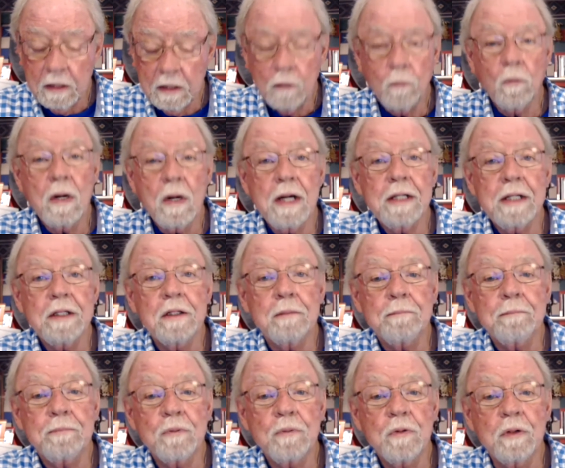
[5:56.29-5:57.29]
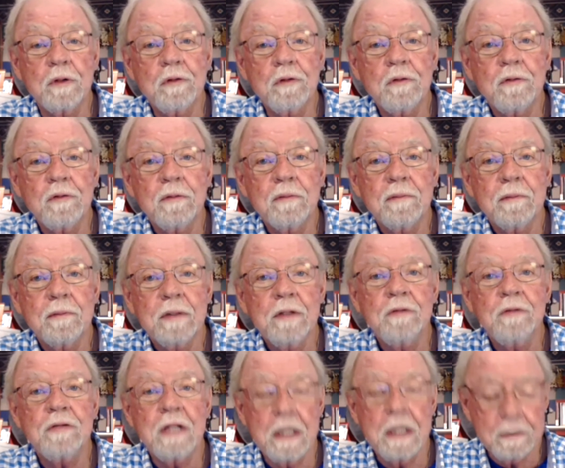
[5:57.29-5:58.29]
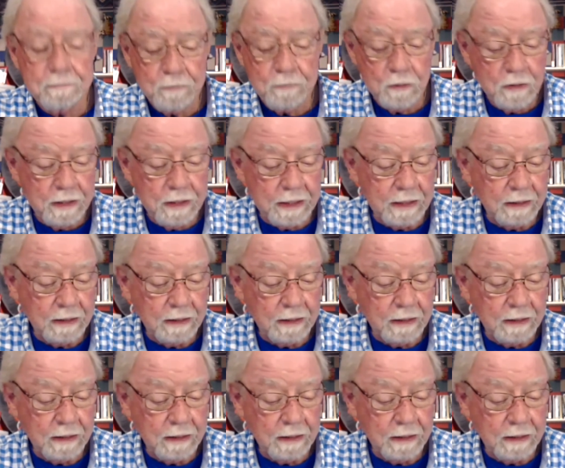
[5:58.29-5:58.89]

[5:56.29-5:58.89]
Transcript: why a bush is not burning.